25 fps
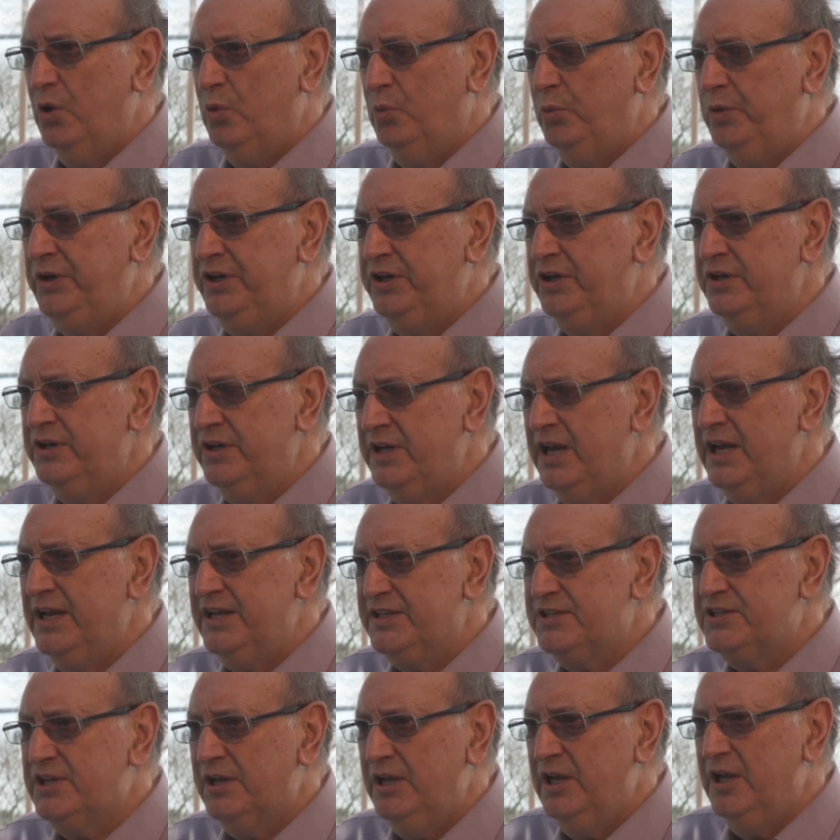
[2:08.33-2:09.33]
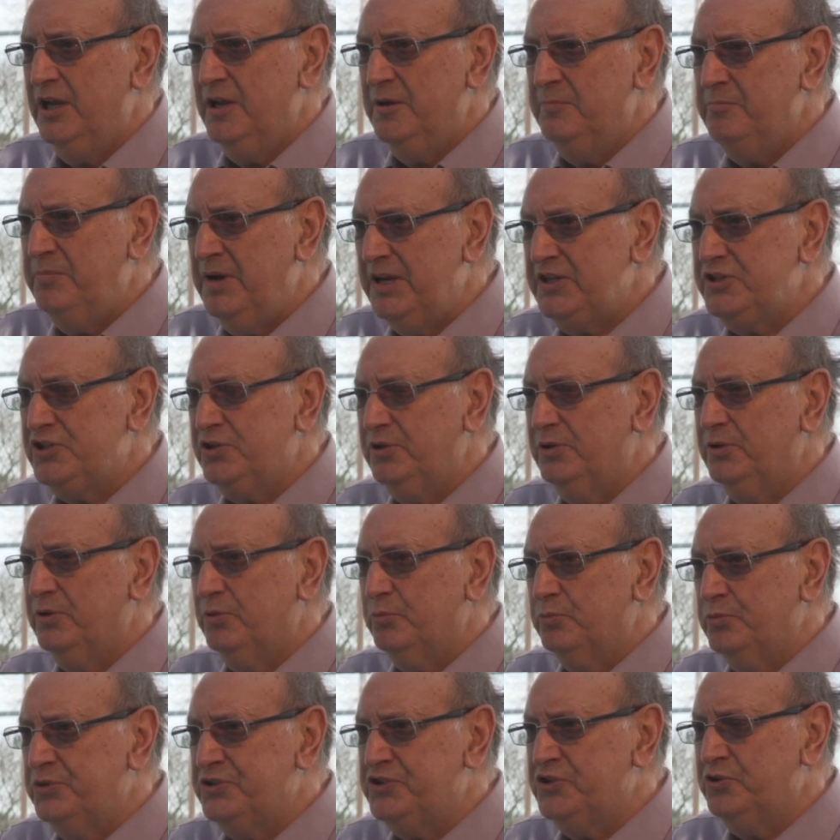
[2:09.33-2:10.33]
we can get better
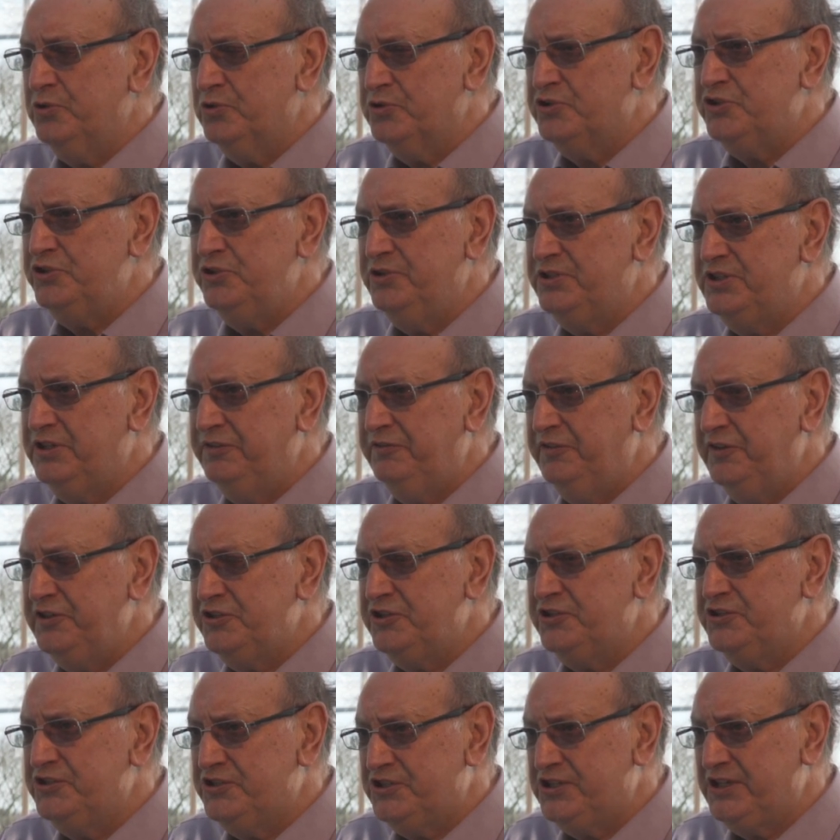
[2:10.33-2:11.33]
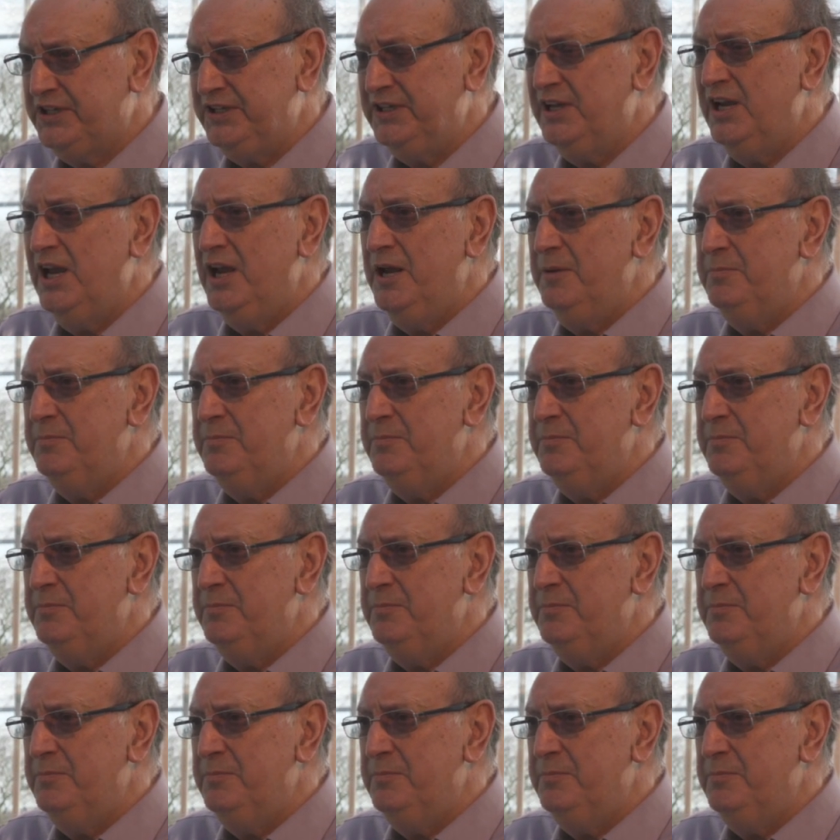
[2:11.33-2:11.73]
resource use efficiency,